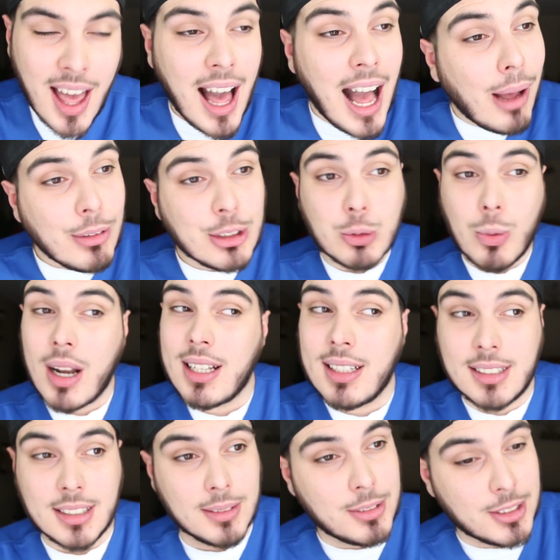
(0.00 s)
I was ready
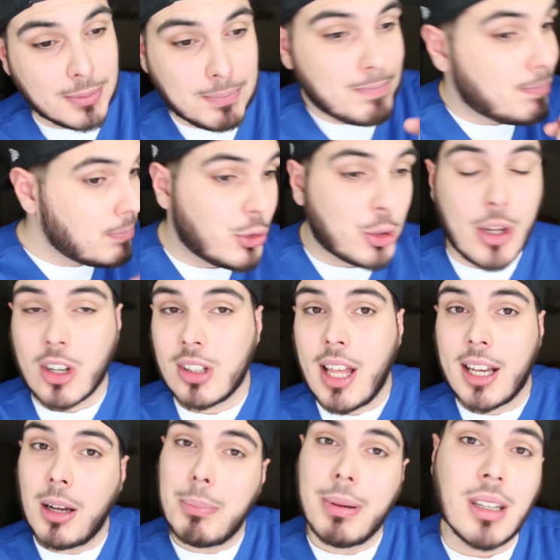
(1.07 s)
to just treat her
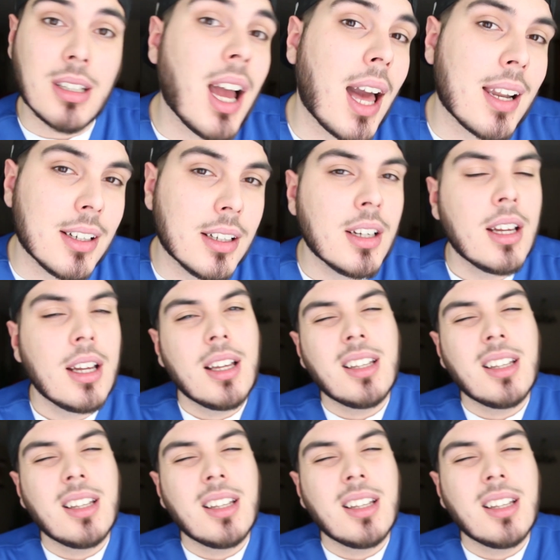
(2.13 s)
like a pinata.